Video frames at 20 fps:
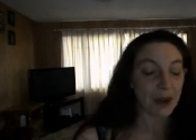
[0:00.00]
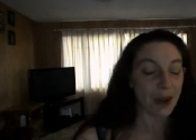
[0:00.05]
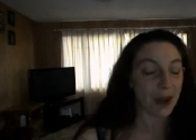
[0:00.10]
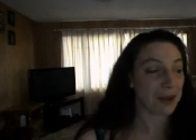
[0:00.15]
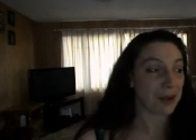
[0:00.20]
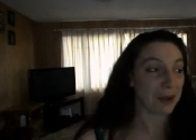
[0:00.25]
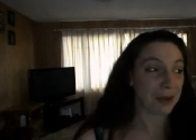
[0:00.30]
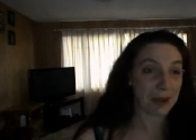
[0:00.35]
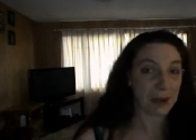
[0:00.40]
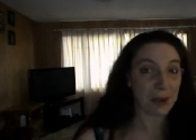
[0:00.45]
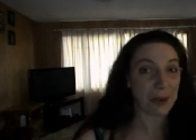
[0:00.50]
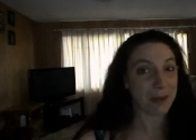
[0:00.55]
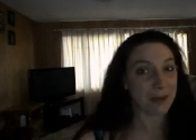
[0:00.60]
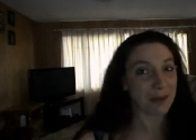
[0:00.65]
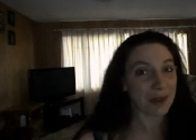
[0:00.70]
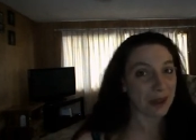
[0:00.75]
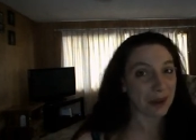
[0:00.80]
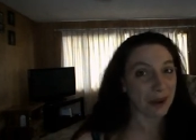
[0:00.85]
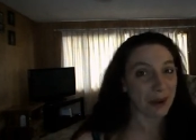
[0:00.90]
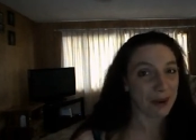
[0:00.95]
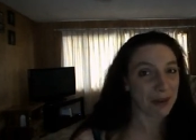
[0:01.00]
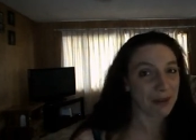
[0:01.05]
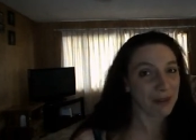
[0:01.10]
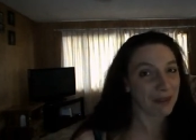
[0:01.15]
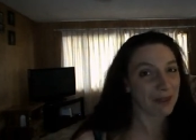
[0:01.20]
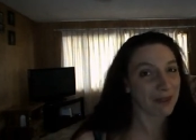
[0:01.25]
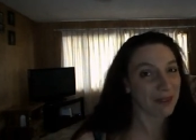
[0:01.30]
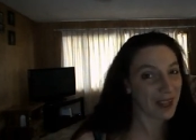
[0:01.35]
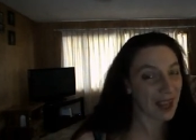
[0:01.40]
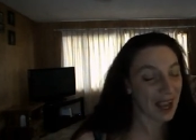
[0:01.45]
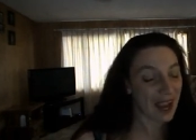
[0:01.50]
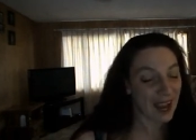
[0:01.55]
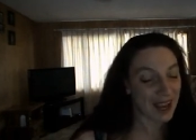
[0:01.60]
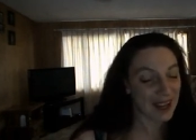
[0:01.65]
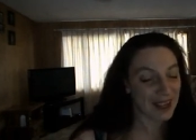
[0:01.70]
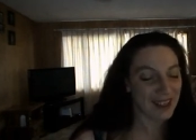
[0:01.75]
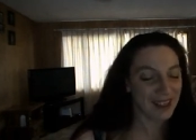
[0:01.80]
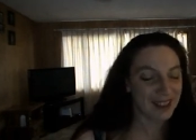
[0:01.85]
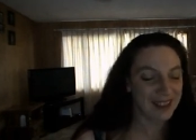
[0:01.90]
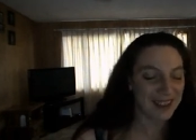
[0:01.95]
Not doing the whole video over for
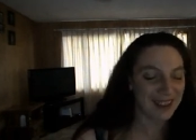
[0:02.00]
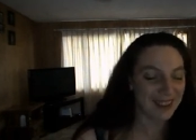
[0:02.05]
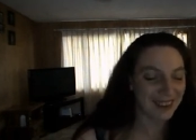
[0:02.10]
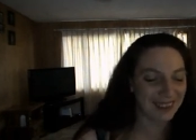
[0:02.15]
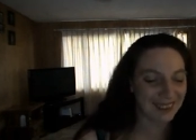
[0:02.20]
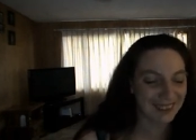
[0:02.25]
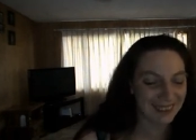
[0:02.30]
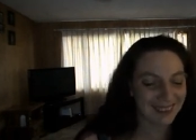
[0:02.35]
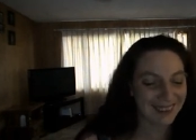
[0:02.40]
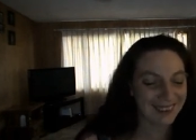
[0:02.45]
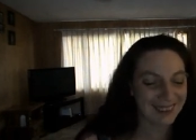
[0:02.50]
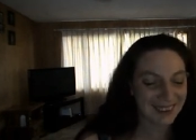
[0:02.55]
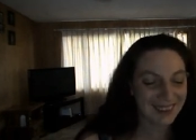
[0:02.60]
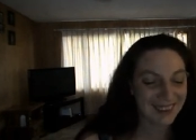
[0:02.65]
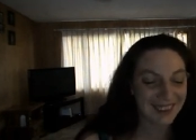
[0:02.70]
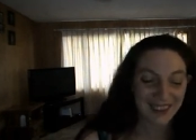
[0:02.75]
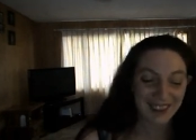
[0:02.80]
that.